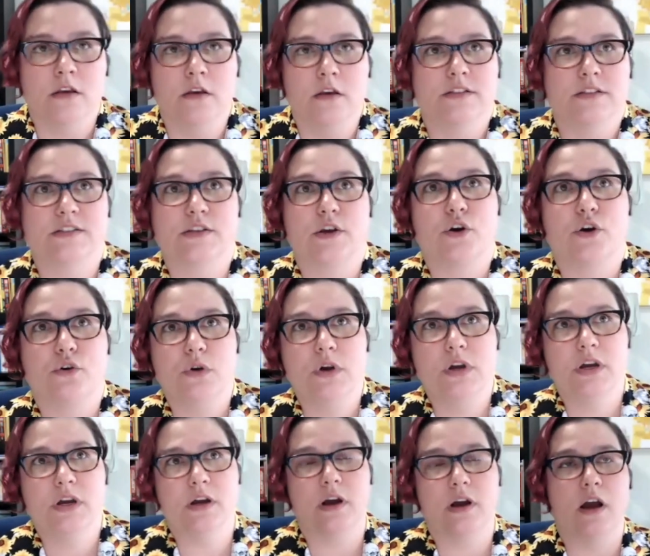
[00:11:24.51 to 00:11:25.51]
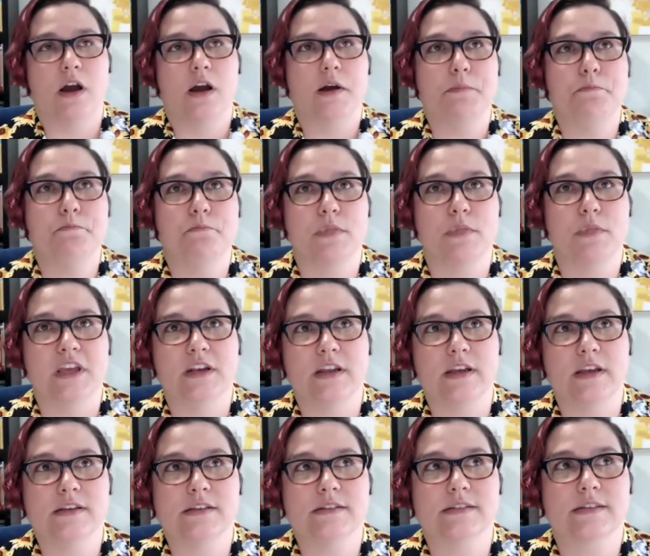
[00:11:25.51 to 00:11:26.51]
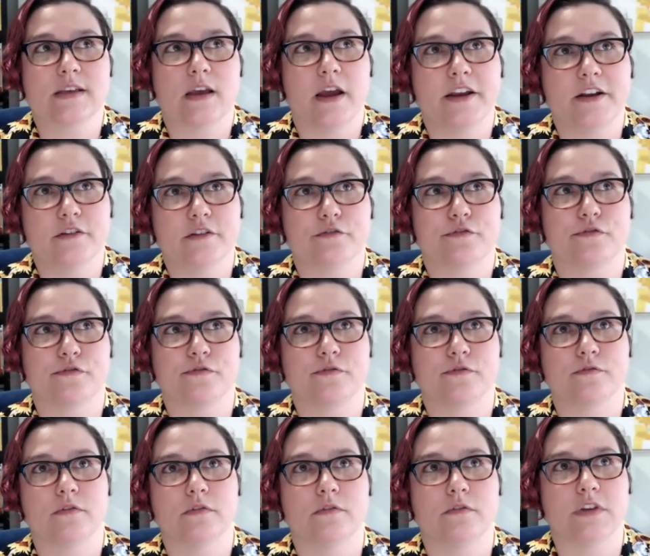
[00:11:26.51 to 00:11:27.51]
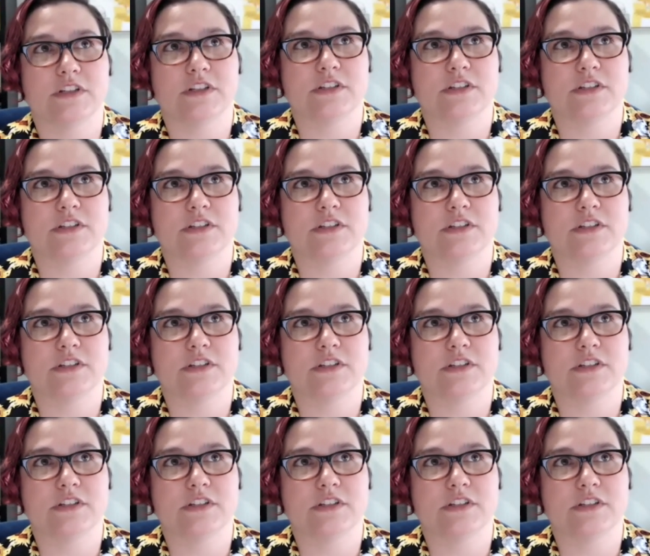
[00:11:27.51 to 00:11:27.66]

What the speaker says: So it